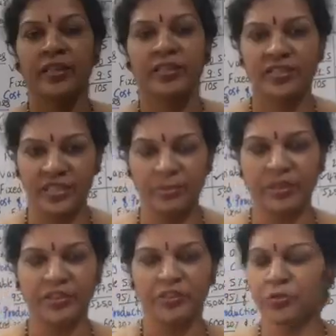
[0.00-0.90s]
See
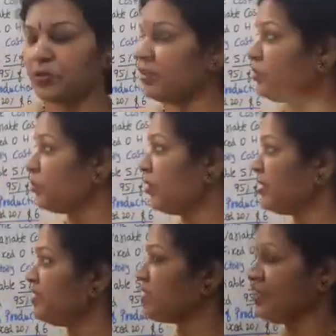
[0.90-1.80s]
my dear students,
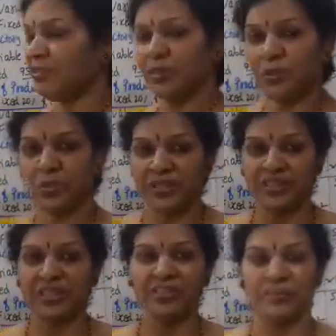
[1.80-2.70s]
what is given to us,
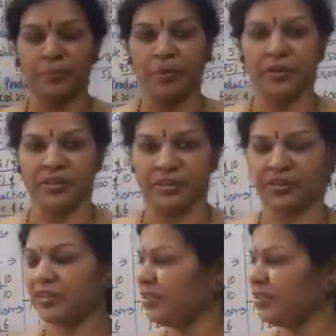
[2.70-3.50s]
that is important.